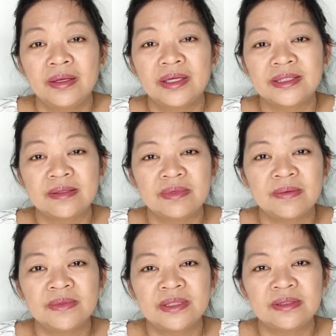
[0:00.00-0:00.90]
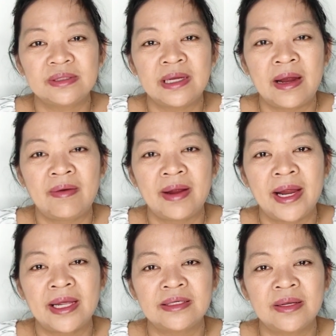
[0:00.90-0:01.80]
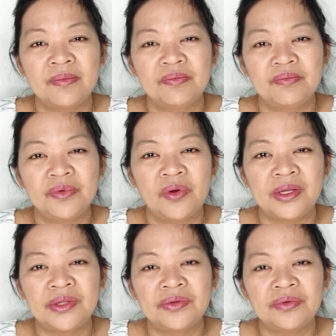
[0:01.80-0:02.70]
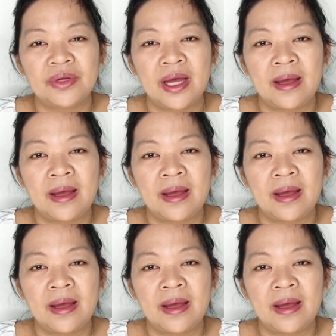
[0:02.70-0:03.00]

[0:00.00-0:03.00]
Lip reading: Because sometimes, you know, I end up going through